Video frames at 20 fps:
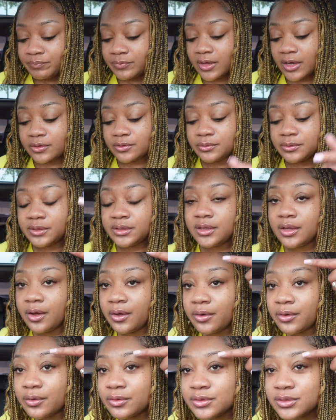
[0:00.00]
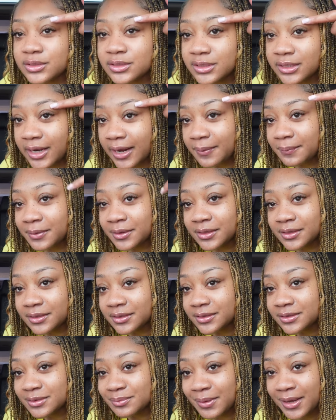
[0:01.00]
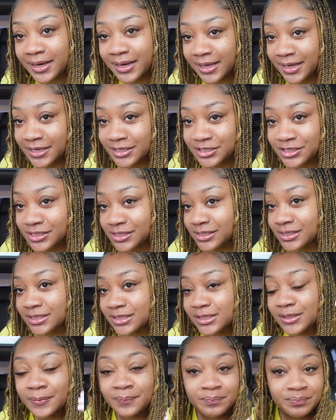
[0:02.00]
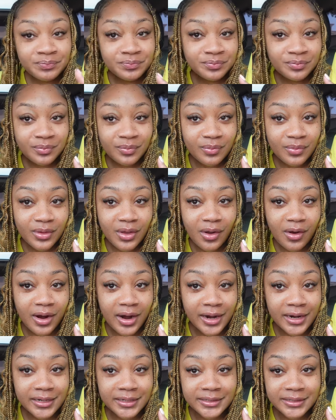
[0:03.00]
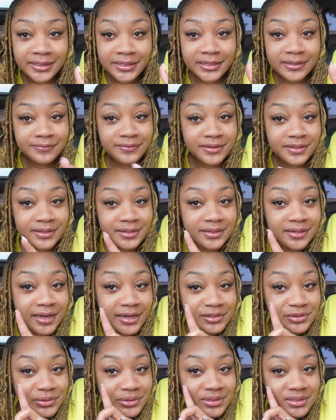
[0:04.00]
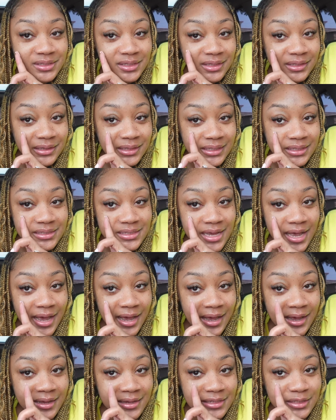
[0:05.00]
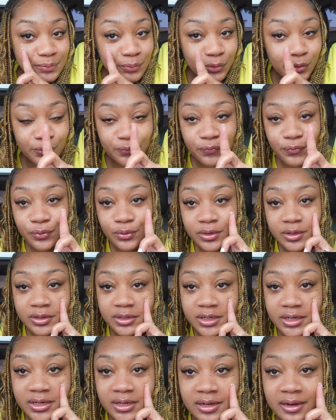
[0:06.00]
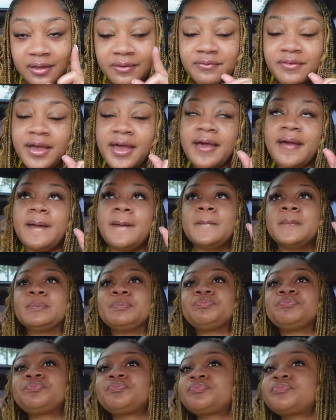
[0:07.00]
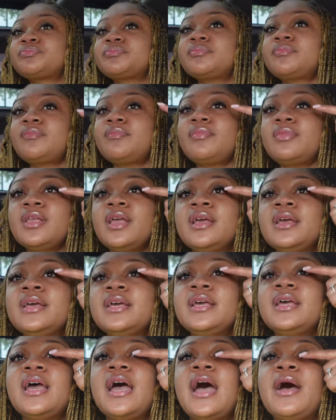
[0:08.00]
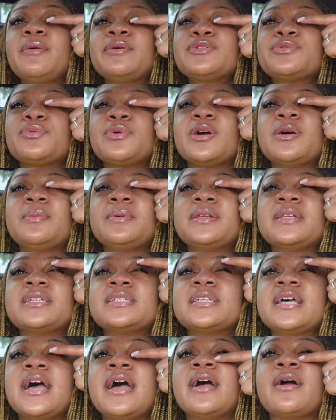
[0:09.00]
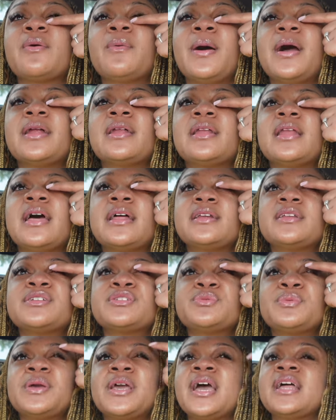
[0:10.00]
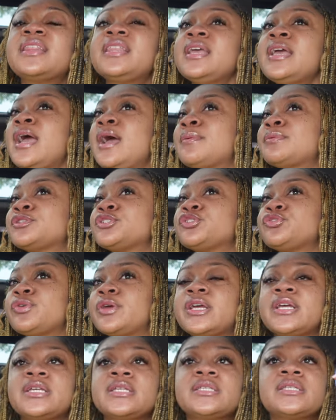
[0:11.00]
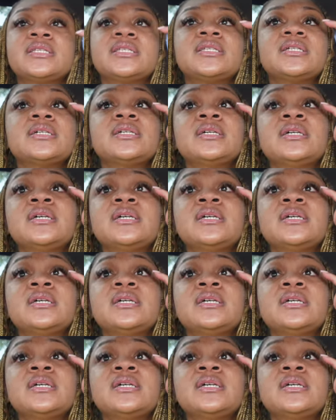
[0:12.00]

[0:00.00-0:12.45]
I do need to go to Ulta today because my lashes are uneven. As you can see, this eye is more fuller than the left eye. I was rubbing this eye quite a lot this week. I think I was stressed,